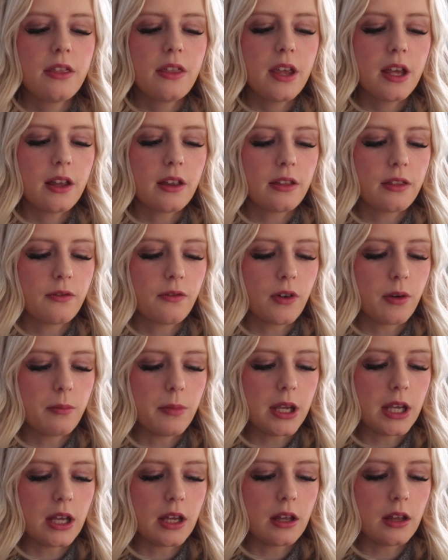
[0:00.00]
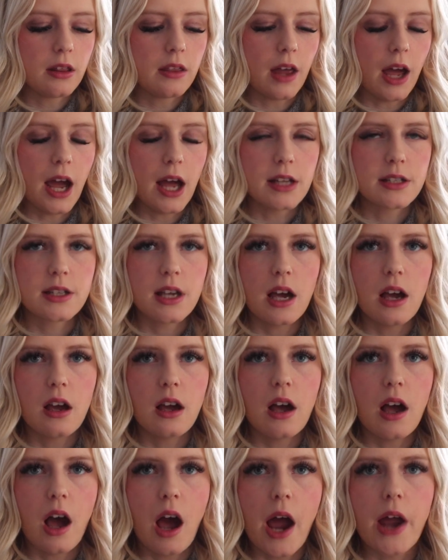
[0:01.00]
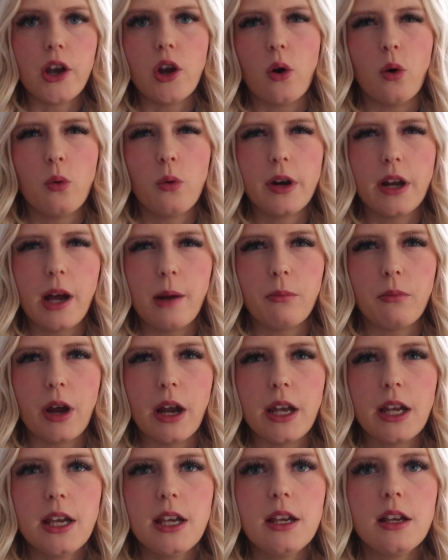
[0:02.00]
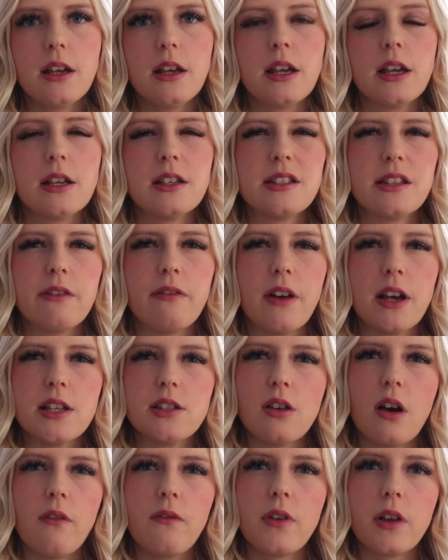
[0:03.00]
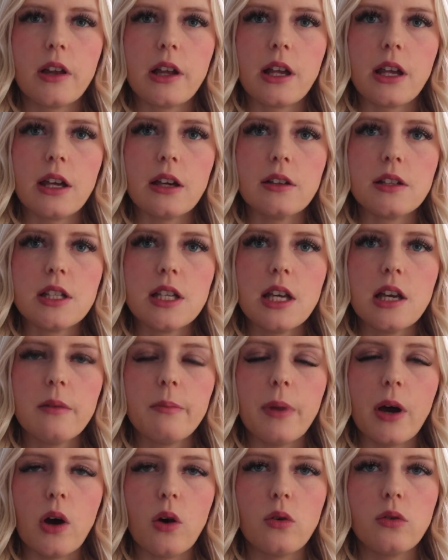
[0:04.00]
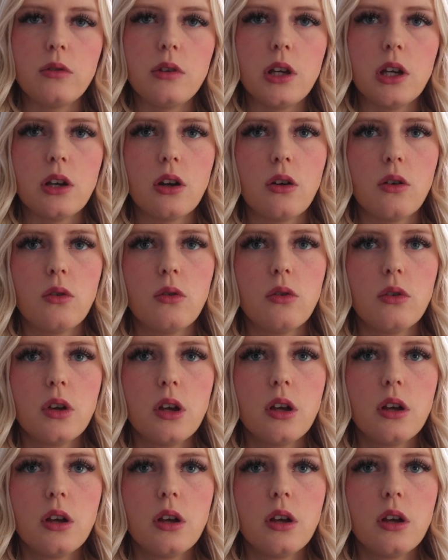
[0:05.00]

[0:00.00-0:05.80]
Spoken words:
think for me that I know when I'm ready is if I stop feeling guilty about, even